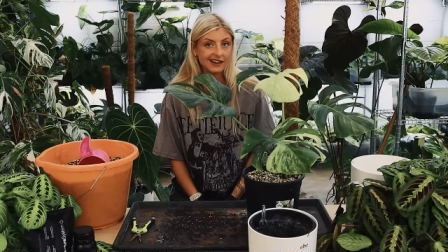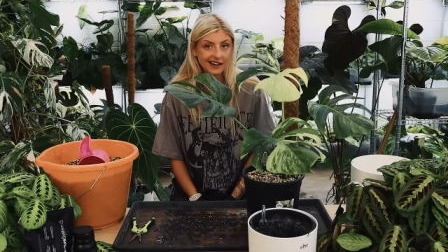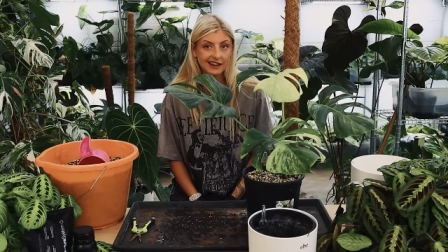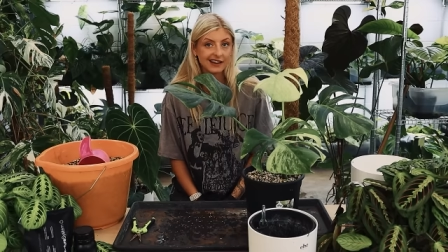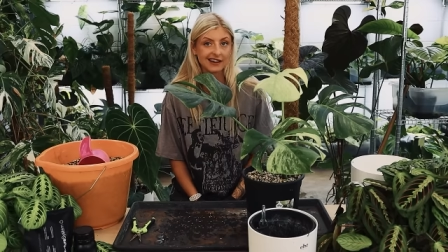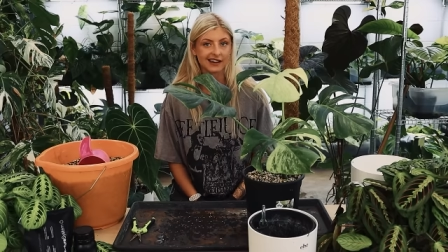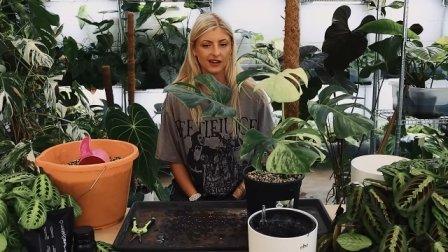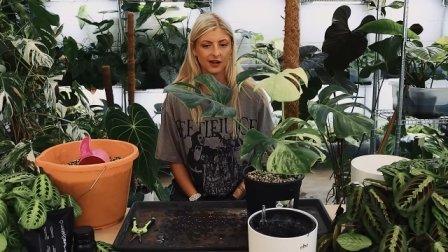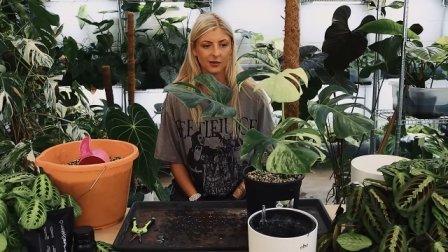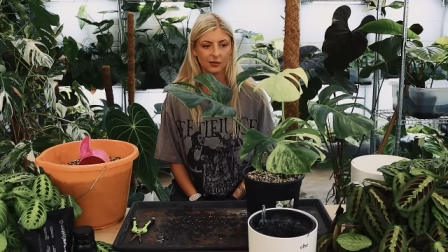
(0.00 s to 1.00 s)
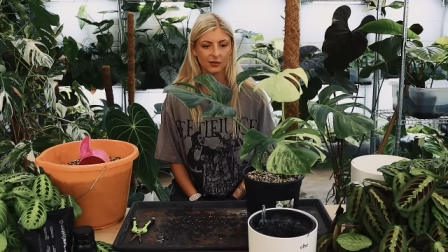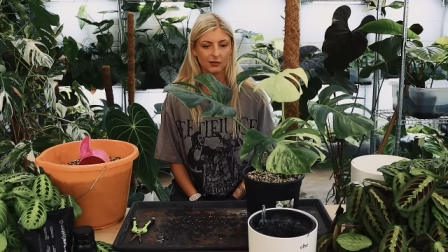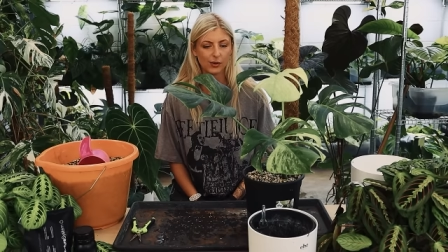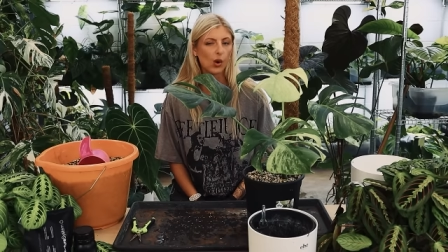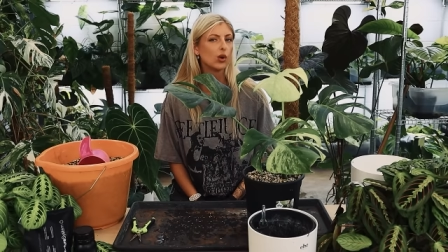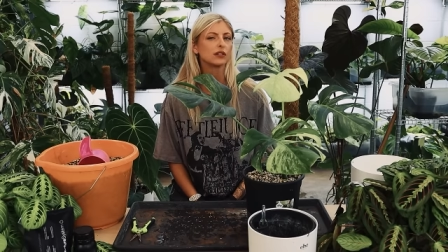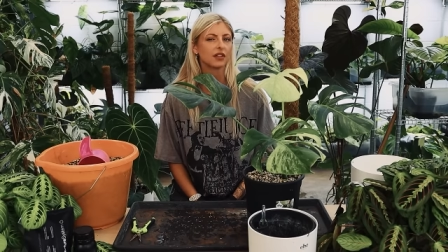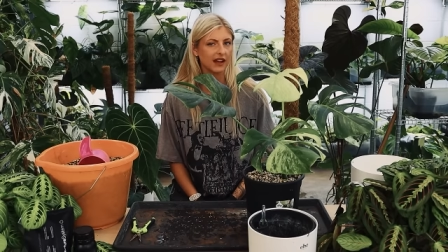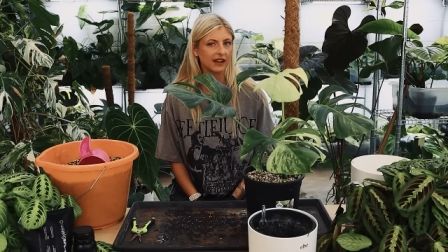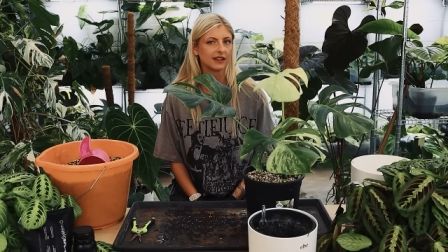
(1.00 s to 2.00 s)
You didn't. Um, bold
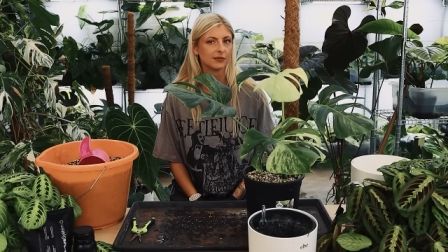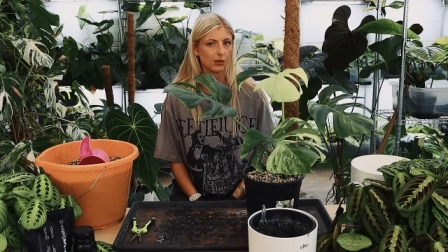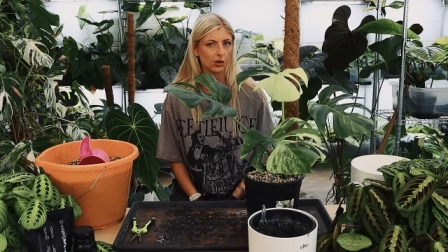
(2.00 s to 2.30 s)
thing,